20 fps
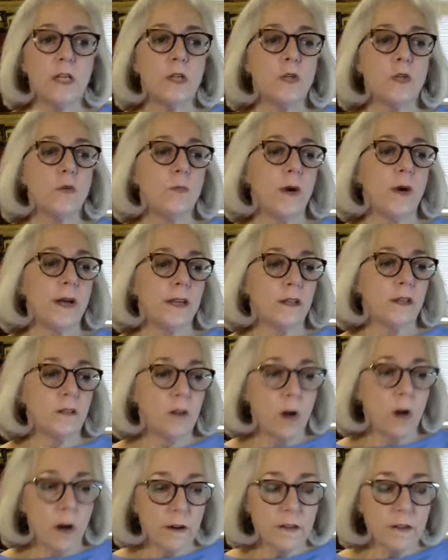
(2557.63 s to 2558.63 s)
You buy
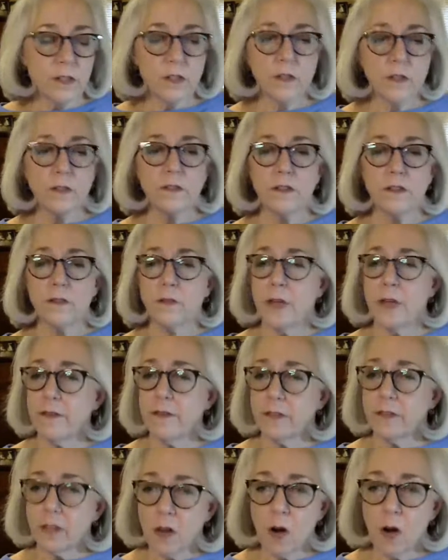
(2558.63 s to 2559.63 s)
car insurance if you
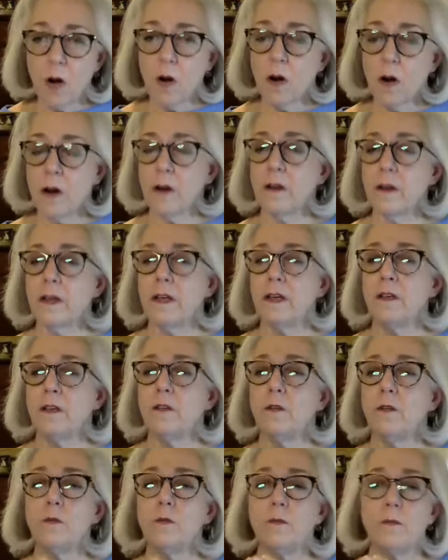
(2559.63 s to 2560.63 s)
have a car.
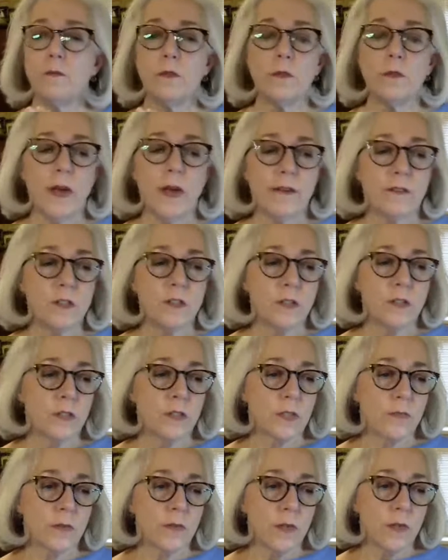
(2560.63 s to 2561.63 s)
You have
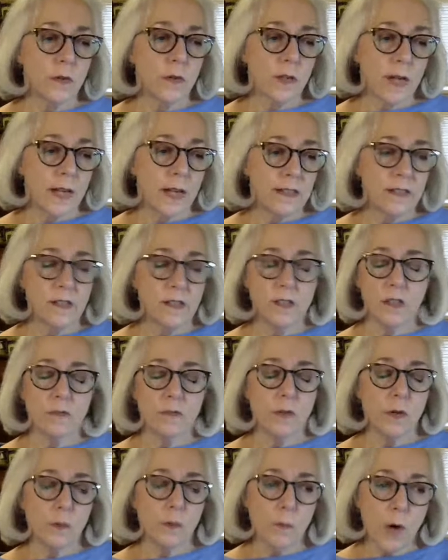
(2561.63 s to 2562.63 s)
insurance for your contents of
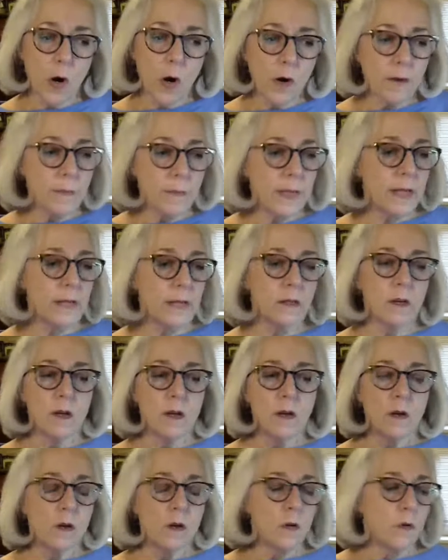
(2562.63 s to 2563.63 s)
your apartment
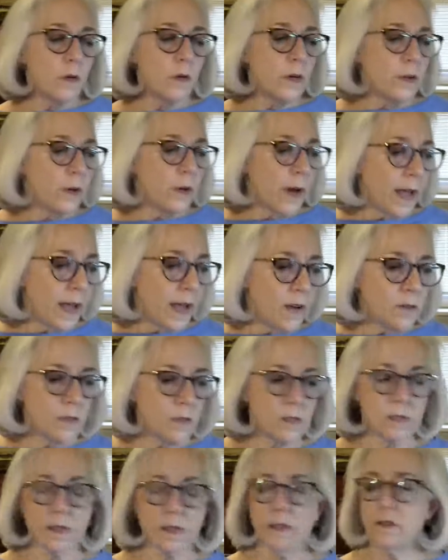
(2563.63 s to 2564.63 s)
or your
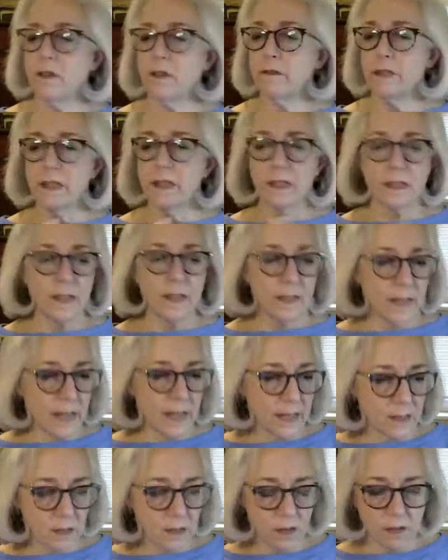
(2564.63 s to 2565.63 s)
house, and your real estate
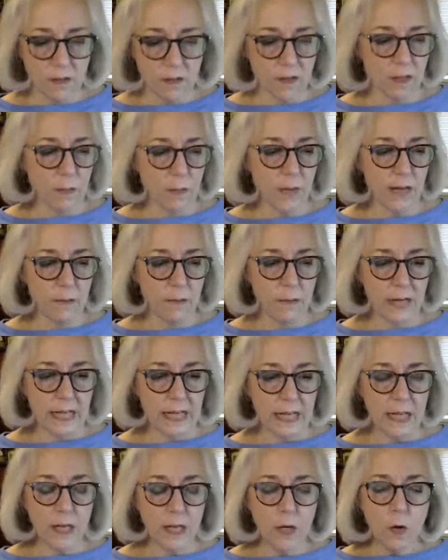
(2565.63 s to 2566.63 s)
taxes are this amount of money.